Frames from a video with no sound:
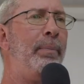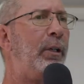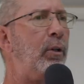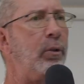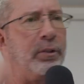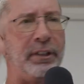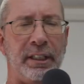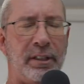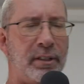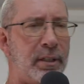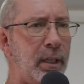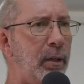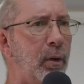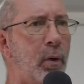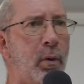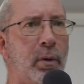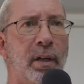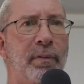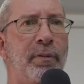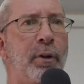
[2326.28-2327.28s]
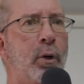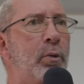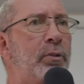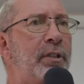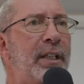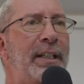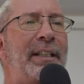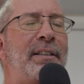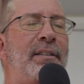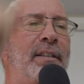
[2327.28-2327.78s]
because he's the Lord of
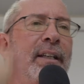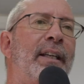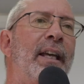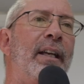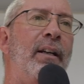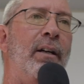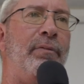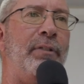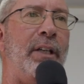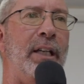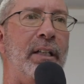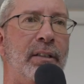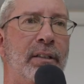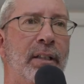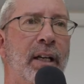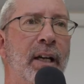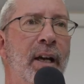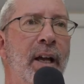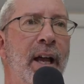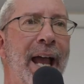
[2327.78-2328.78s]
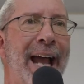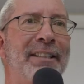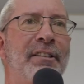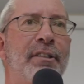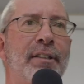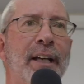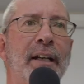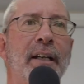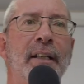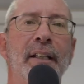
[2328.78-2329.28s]
lords and he's the King of kings. And
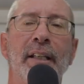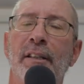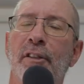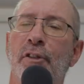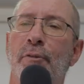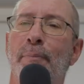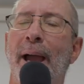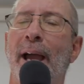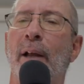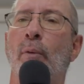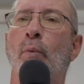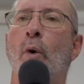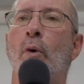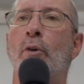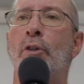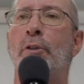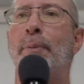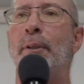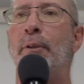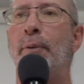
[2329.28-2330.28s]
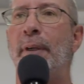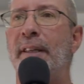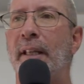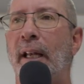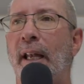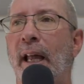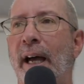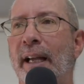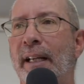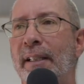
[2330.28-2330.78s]
suddenly this man walks between the
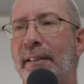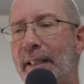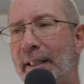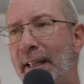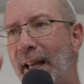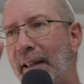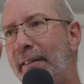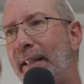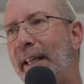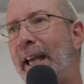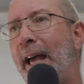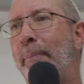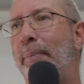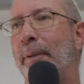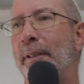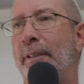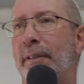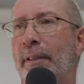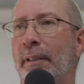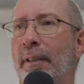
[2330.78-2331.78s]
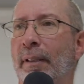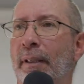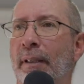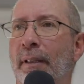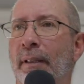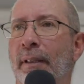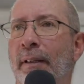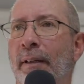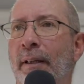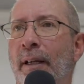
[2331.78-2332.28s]
lions and nothing happens.
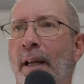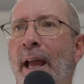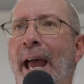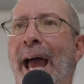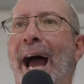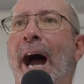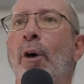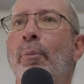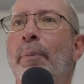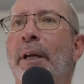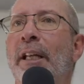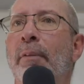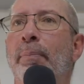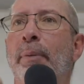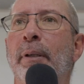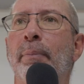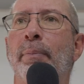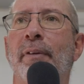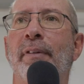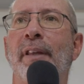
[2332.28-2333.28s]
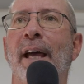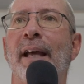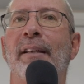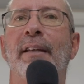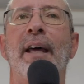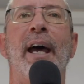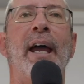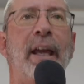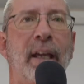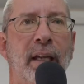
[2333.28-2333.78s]
How many people that
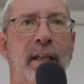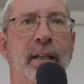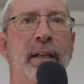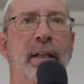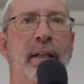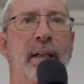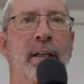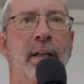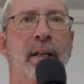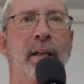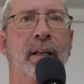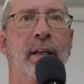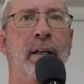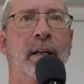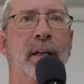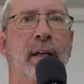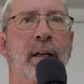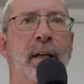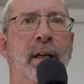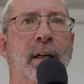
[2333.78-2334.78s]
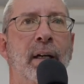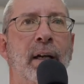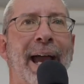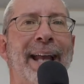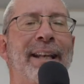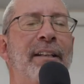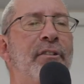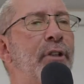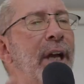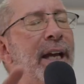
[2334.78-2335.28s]
day
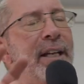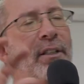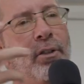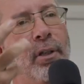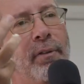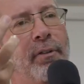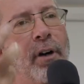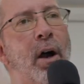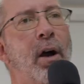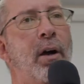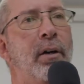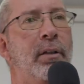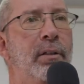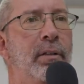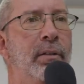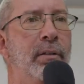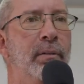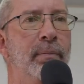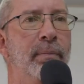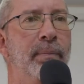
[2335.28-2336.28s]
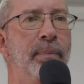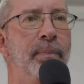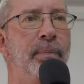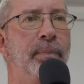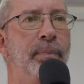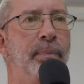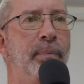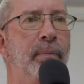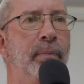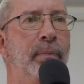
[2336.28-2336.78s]
had a change of heart?
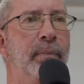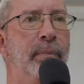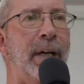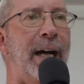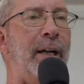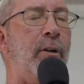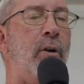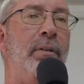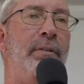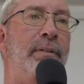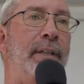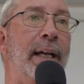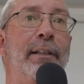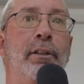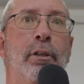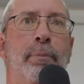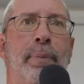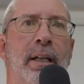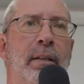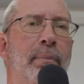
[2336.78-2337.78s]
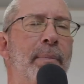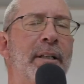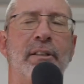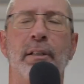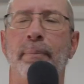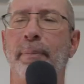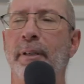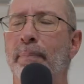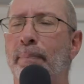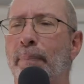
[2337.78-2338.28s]
I can't tell you, but it must
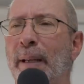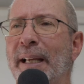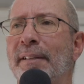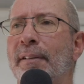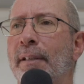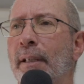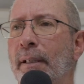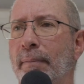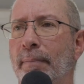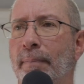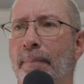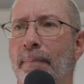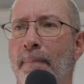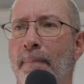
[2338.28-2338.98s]
have been plenty.